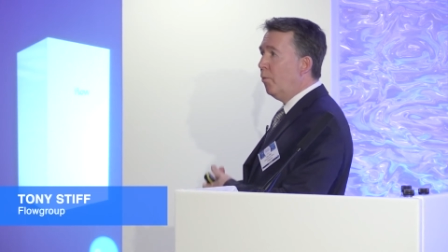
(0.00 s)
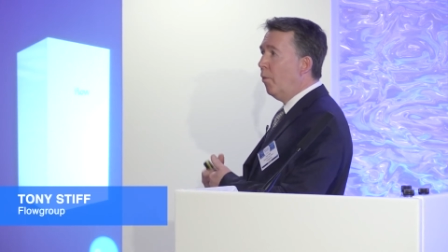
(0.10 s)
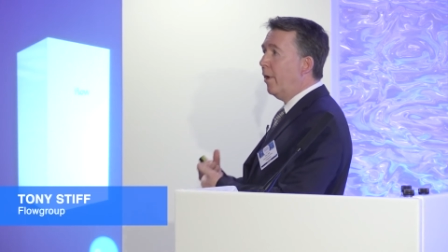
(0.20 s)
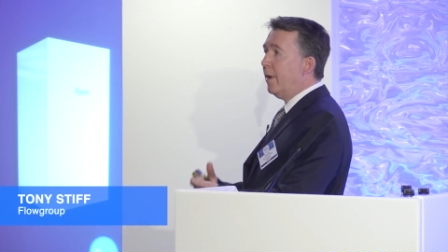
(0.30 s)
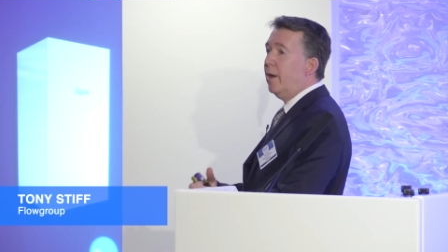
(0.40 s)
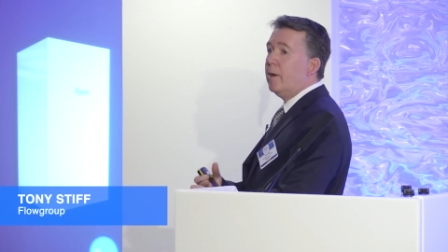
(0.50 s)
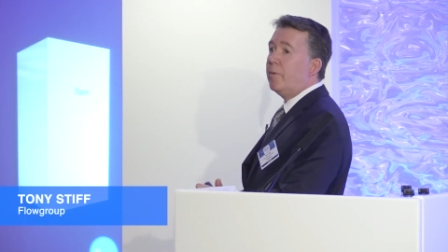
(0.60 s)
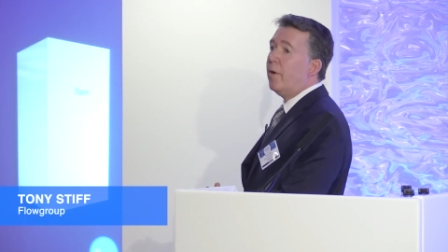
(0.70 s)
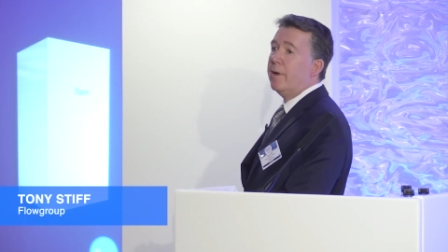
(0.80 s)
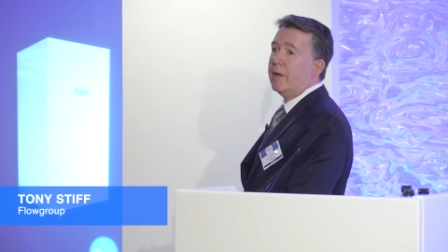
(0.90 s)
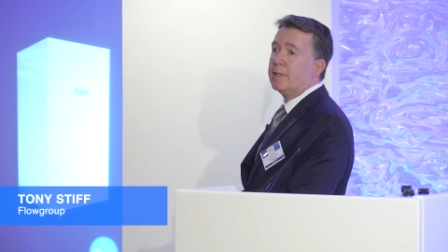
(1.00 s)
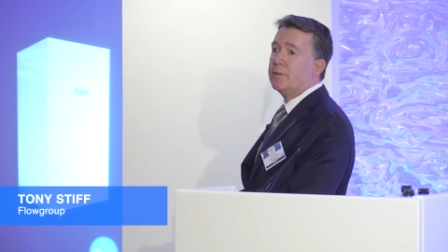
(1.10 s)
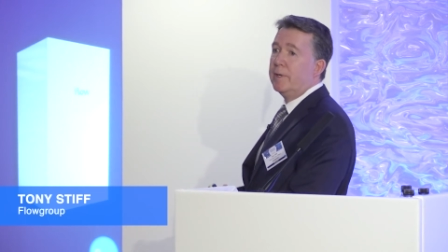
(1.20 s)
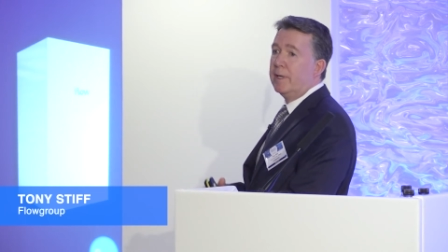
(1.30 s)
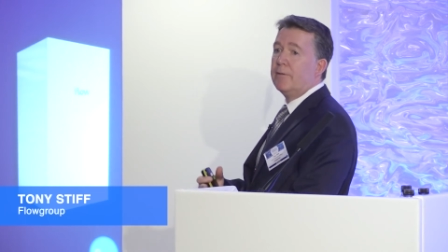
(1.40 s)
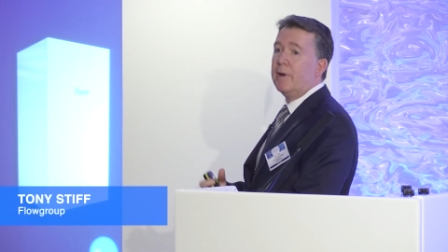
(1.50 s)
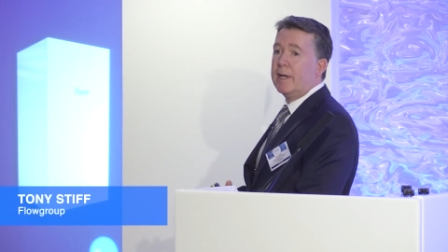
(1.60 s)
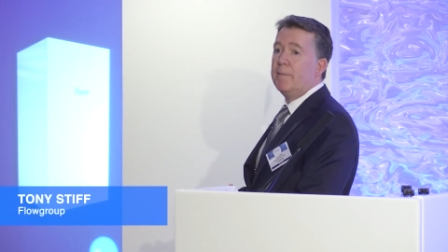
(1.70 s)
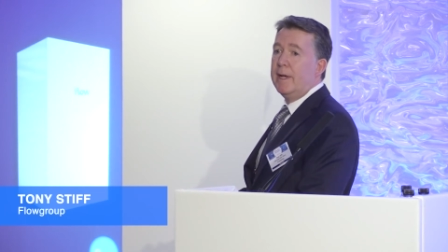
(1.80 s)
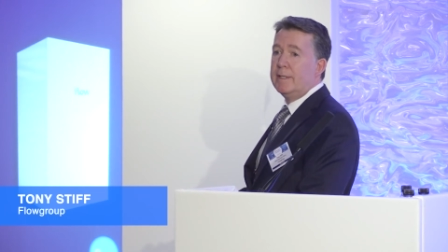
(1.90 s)
what other products we could
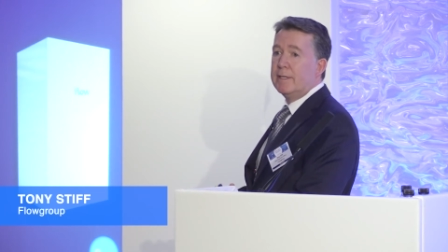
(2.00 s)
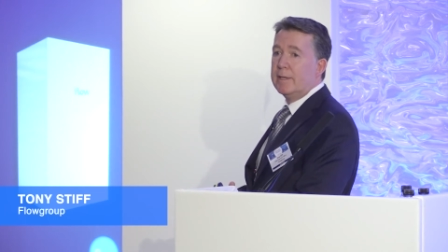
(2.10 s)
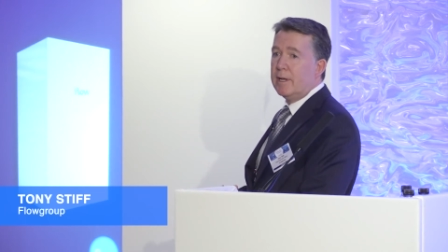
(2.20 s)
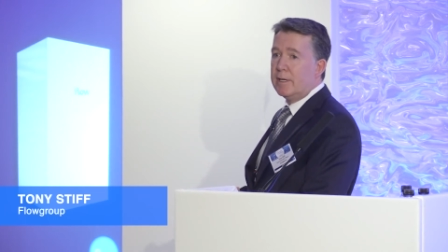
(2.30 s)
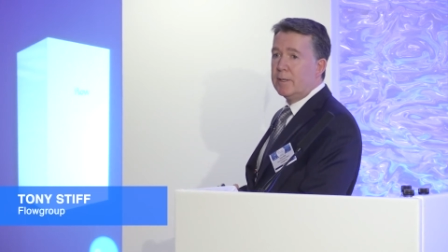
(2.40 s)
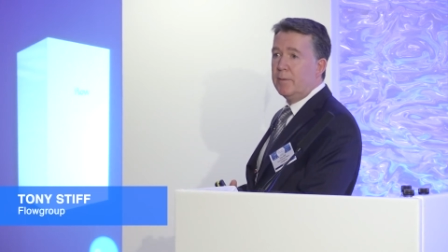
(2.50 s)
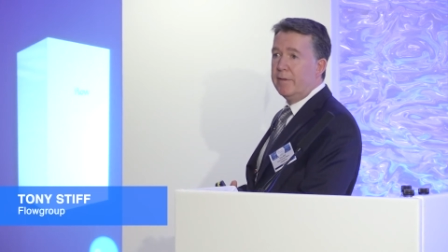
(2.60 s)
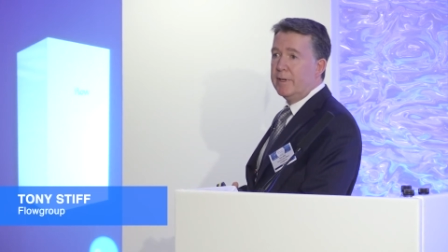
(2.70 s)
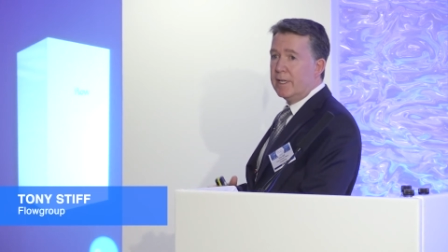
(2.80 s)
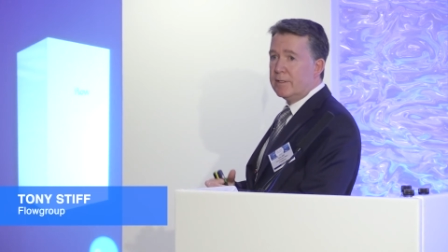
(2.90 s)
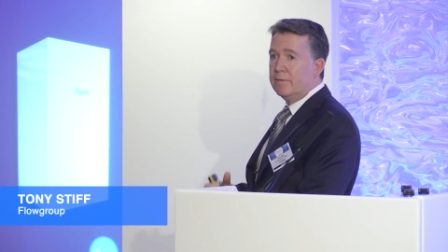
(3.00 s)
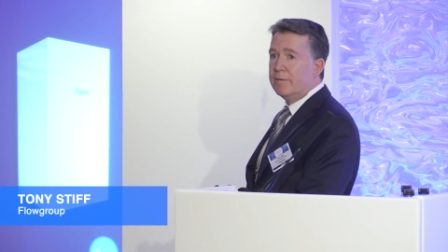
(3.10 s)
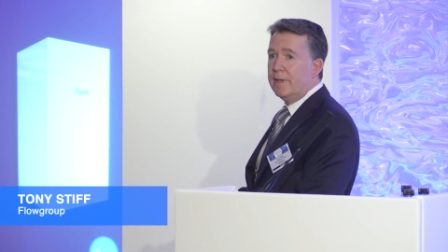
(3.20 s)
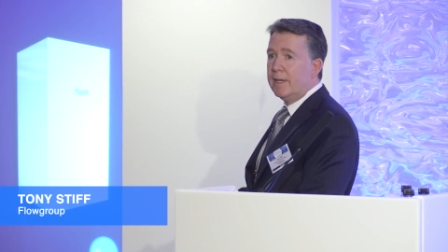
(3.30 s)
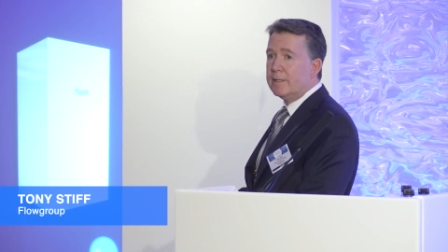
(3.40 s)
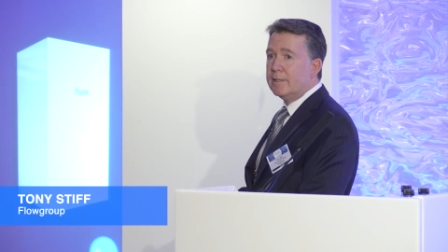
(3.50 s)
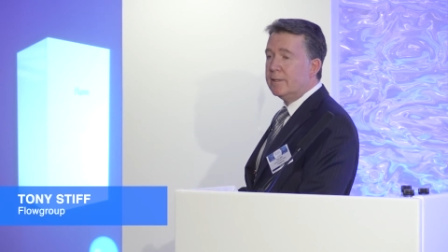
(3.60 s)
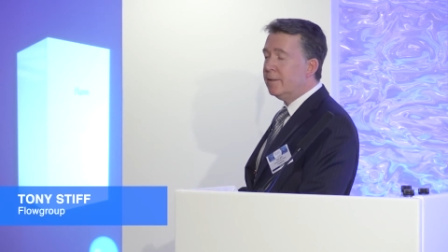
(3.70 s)
recommend to the customer if it doesn't fit.